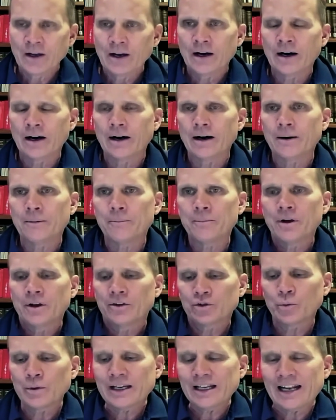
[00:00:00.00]
Um,
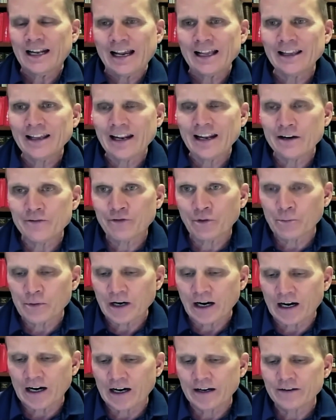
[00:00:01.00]
so we get alienated from
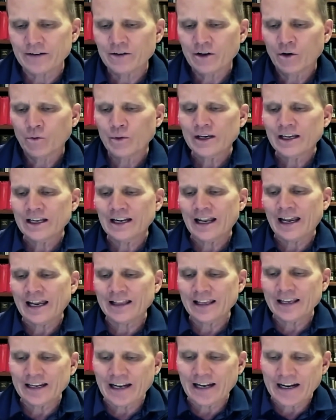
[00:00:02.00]
God, we get
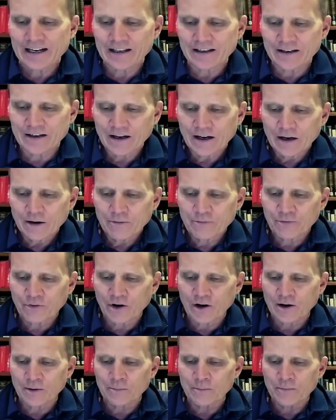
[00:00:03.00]
alienated
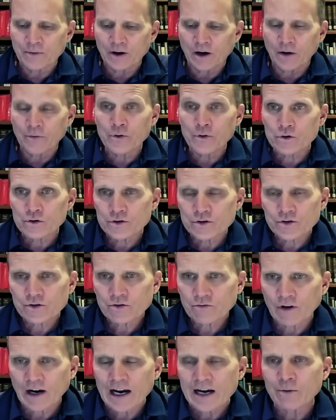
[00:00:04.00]
from others,
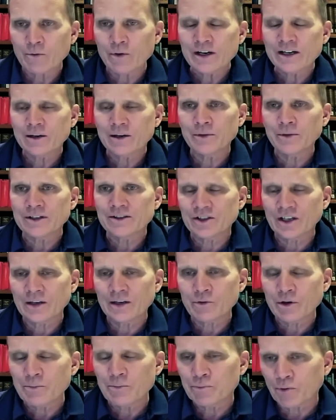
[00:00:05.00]
right? We commit
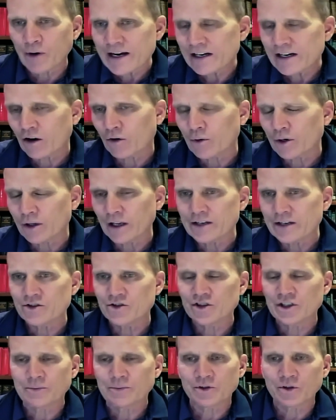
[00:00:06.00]
sin, we break our
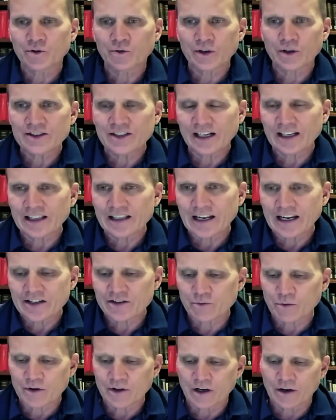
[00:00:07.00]
relationships and creates
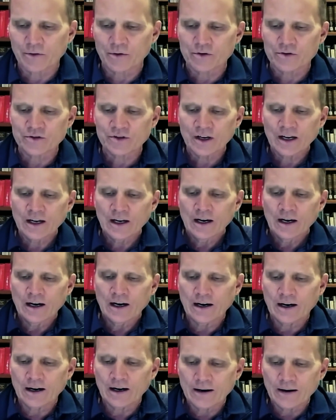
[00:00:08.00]
alienation with others,
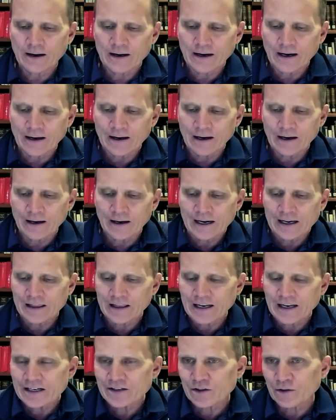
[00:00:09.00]
uh, a-
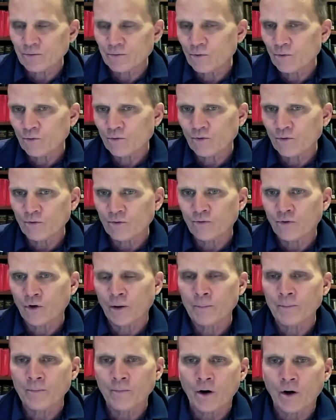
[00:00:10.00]
alienation
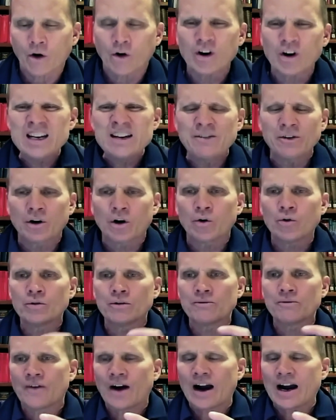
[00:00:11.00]
from our even our
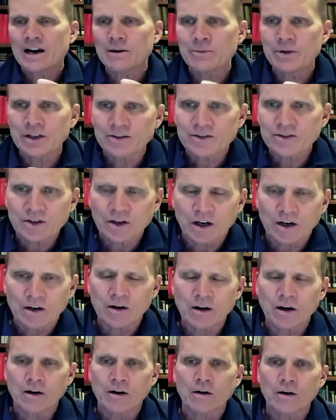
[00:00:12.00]
own environment,
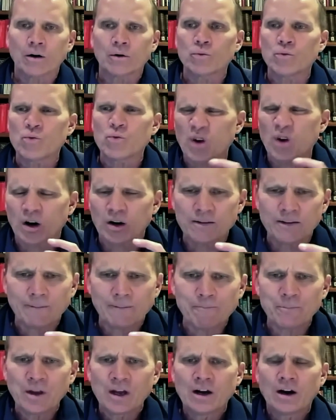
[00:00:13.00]
our, our our
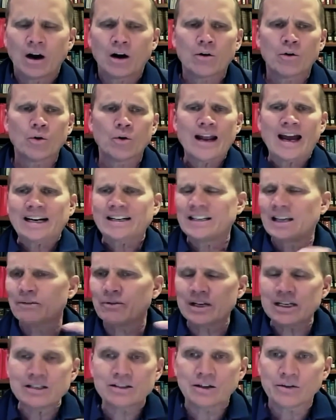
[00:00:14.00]
our our own
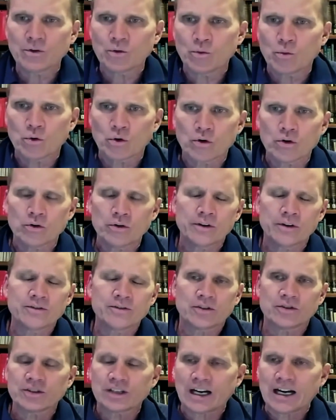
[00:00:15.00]
activities in the world and
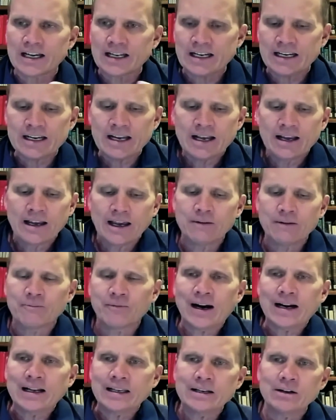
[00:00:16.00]
society, and
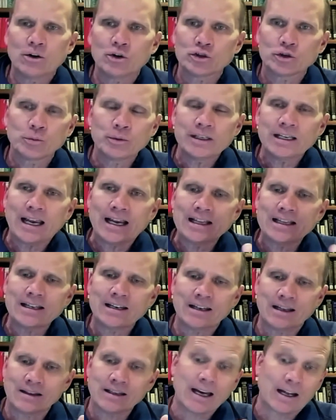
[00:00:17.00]
finally and ultimately
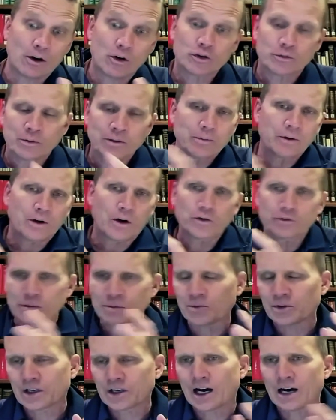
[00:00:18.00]
alien, not ultimately, but
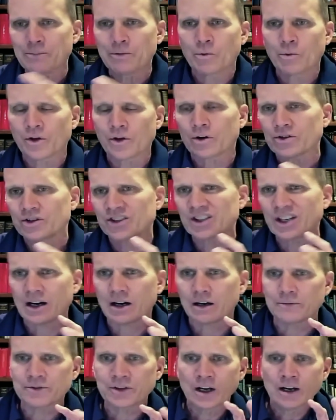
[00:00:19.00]
ultimately with God, but with
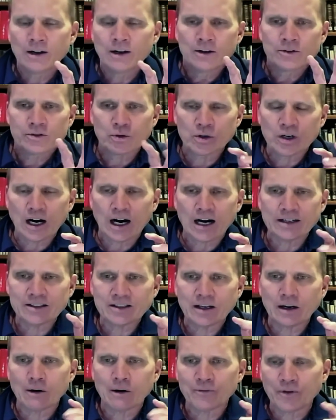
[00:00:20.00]
ourselves. So God,
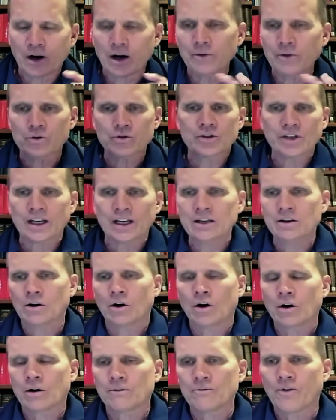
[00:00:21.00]
self, others, and
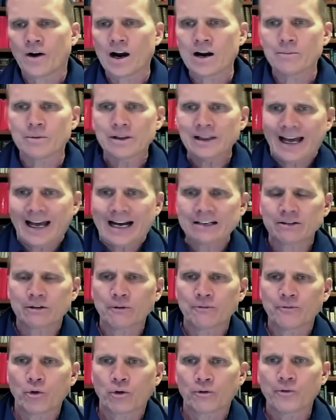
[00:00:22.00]
our environment, that's
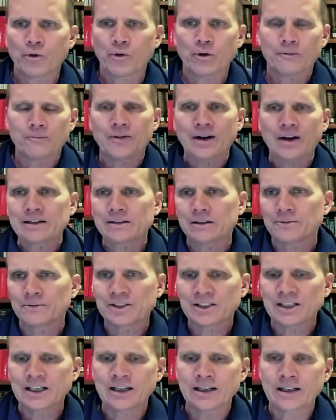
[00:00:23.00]
the fourfold effect of
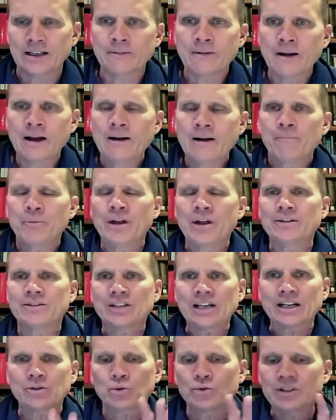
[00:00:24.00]
sin. And
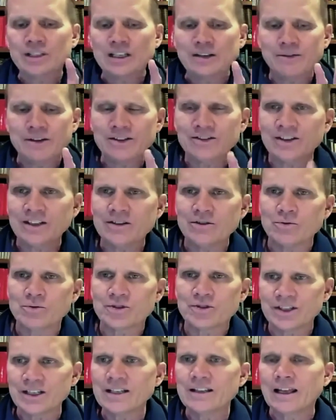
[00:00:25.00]
sexual deviancy, you
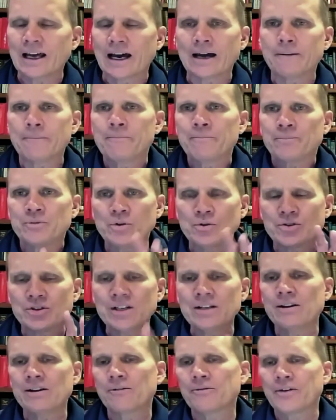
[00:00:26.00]
see that. You
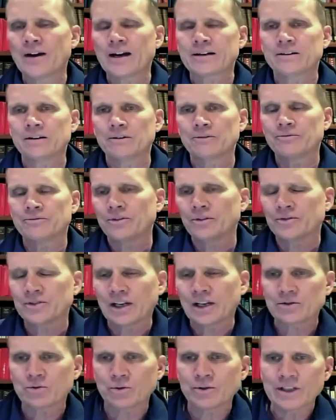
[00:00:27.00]
see the effect of
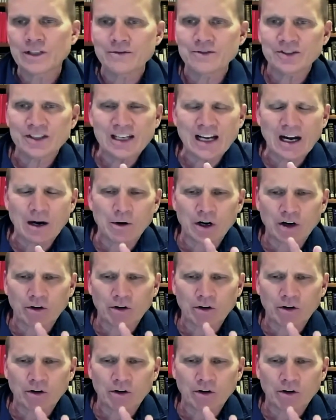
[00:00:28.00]
sexual deviancy, how it